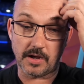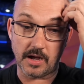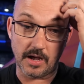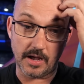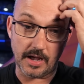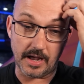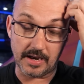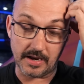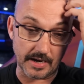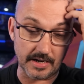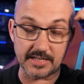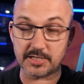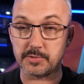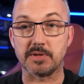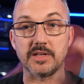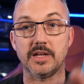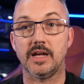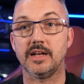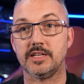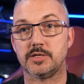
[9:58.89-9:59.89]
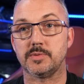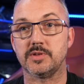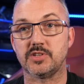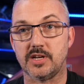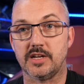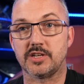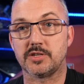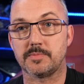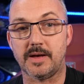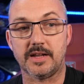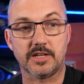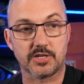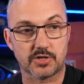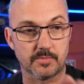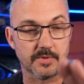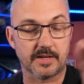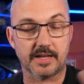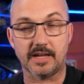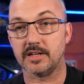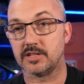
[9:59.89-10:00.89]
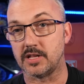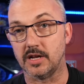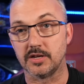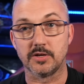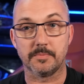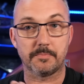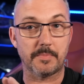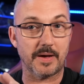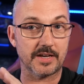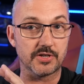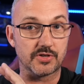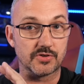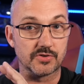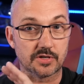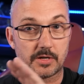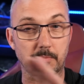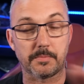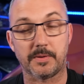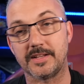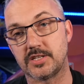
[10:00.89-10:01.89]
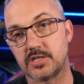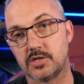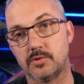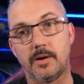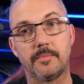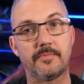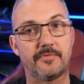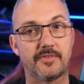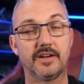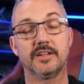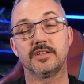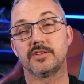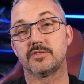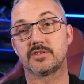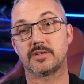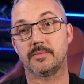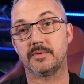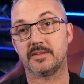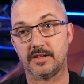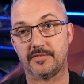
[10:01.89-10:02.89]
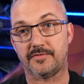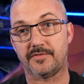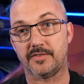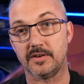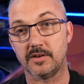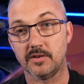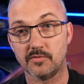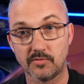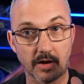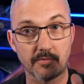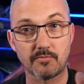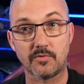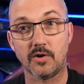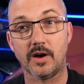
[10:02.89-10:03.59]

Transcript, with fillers: Uh, unless we unless we change manager and we get a, a manager who's going to play two up front and do something different, like